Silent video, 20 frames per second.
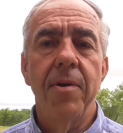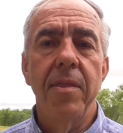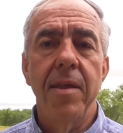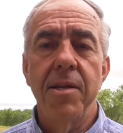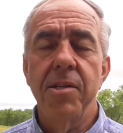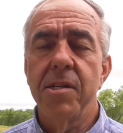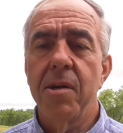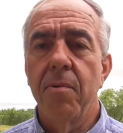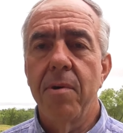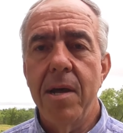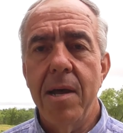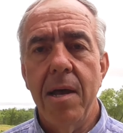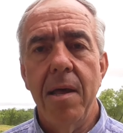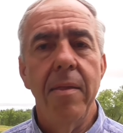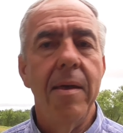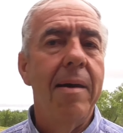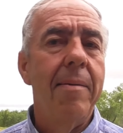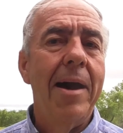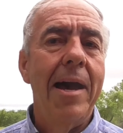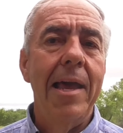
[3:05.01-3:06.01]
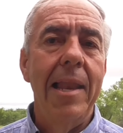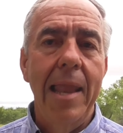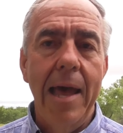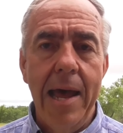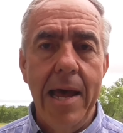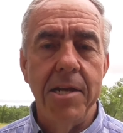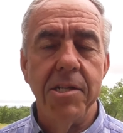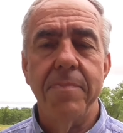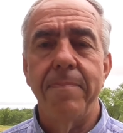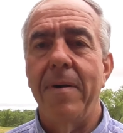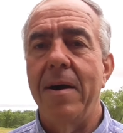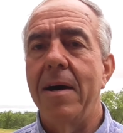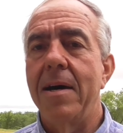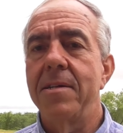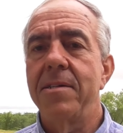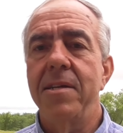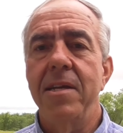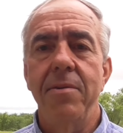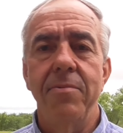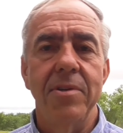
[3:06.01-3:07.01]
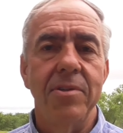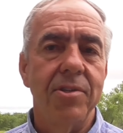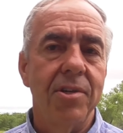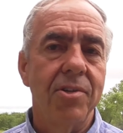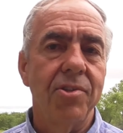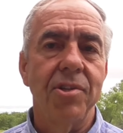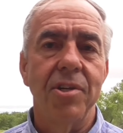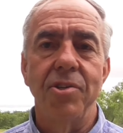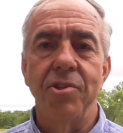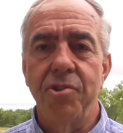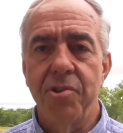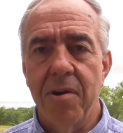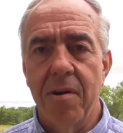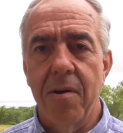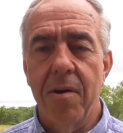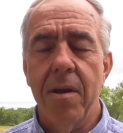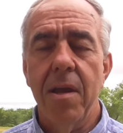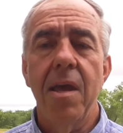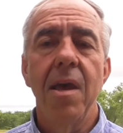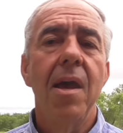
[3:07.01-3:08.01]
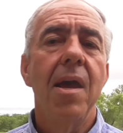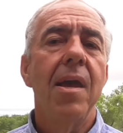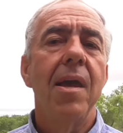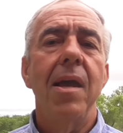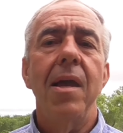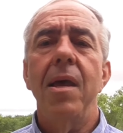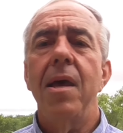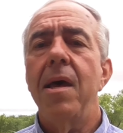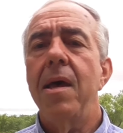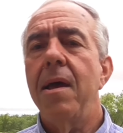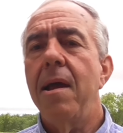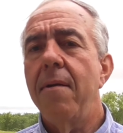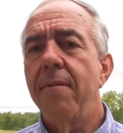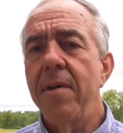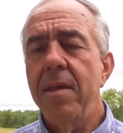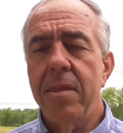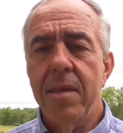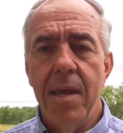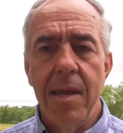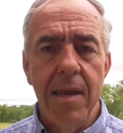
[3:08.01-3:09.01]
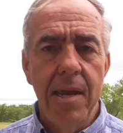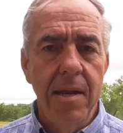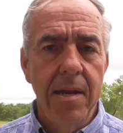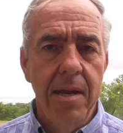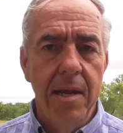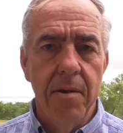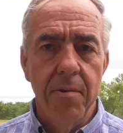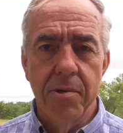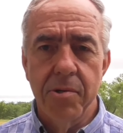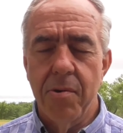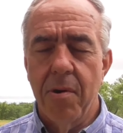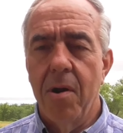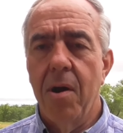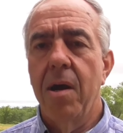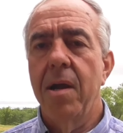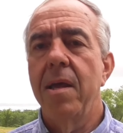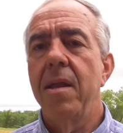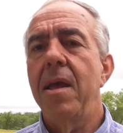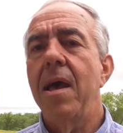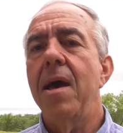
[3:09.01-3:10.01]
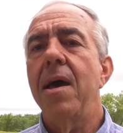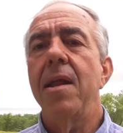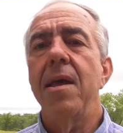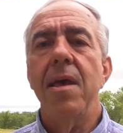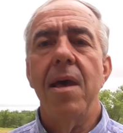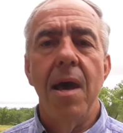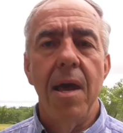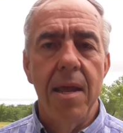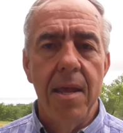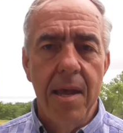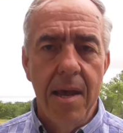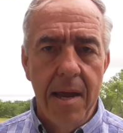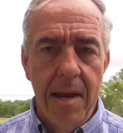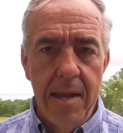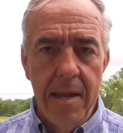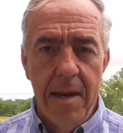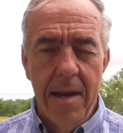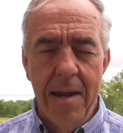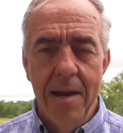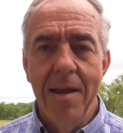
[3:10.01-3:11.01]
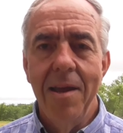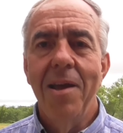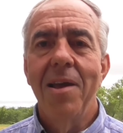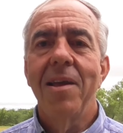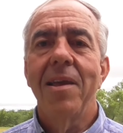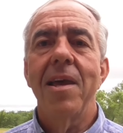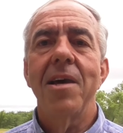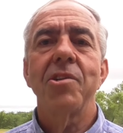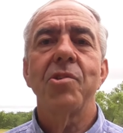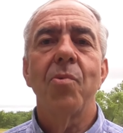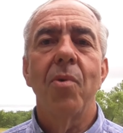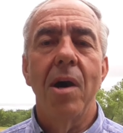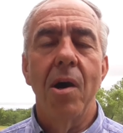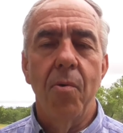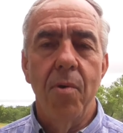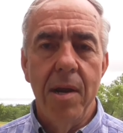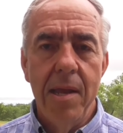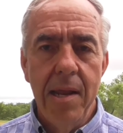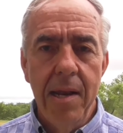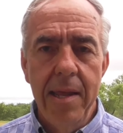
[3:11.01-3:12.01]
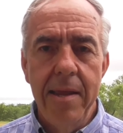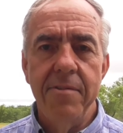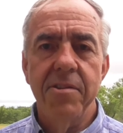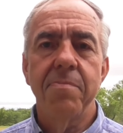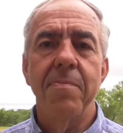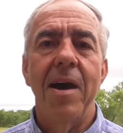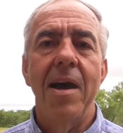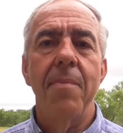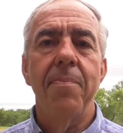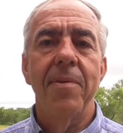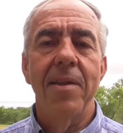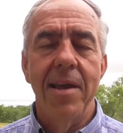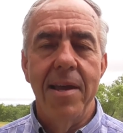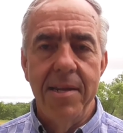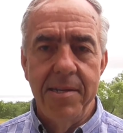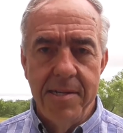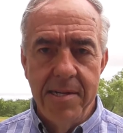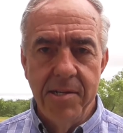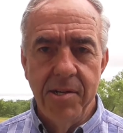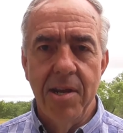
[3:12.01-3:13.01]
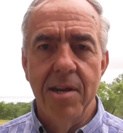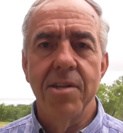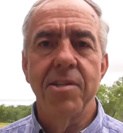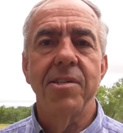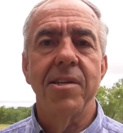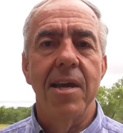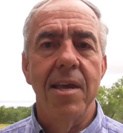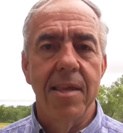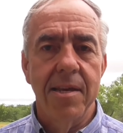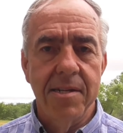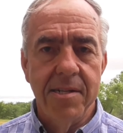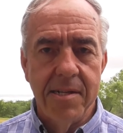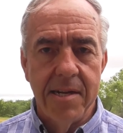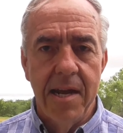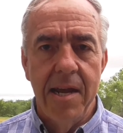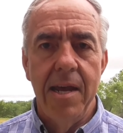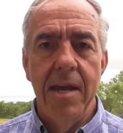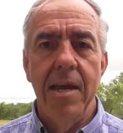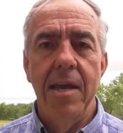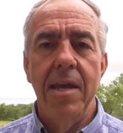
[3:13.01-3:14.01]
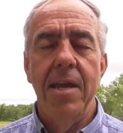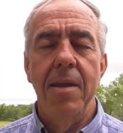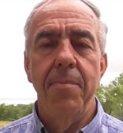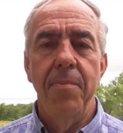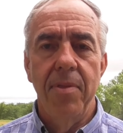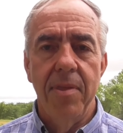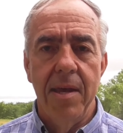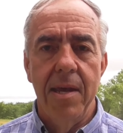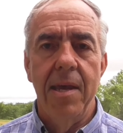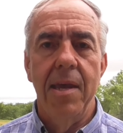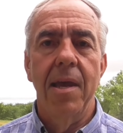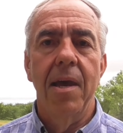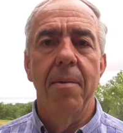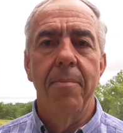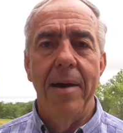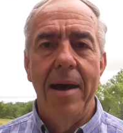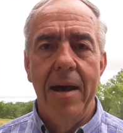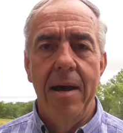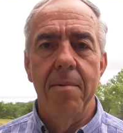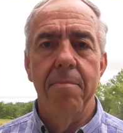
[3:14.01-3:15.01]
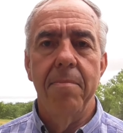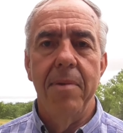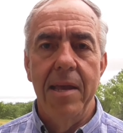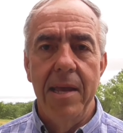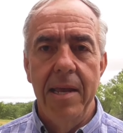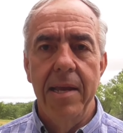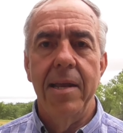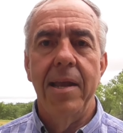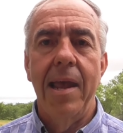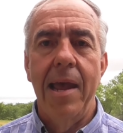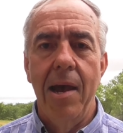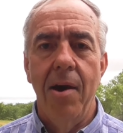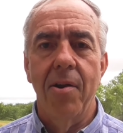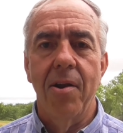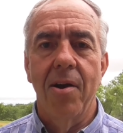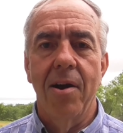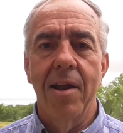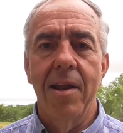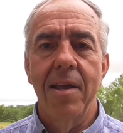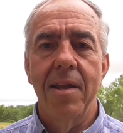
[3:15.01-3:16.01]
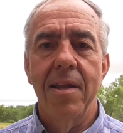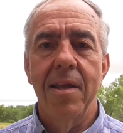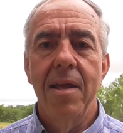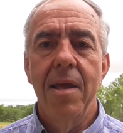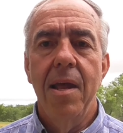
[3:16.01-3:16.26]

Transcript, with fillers: And they say, well, my last boss, he was just a jerk. Everything he did was wrong, and yada yada yada yada. Guess what? When he leaves my place, he's going to say the same thing about me. Count on it.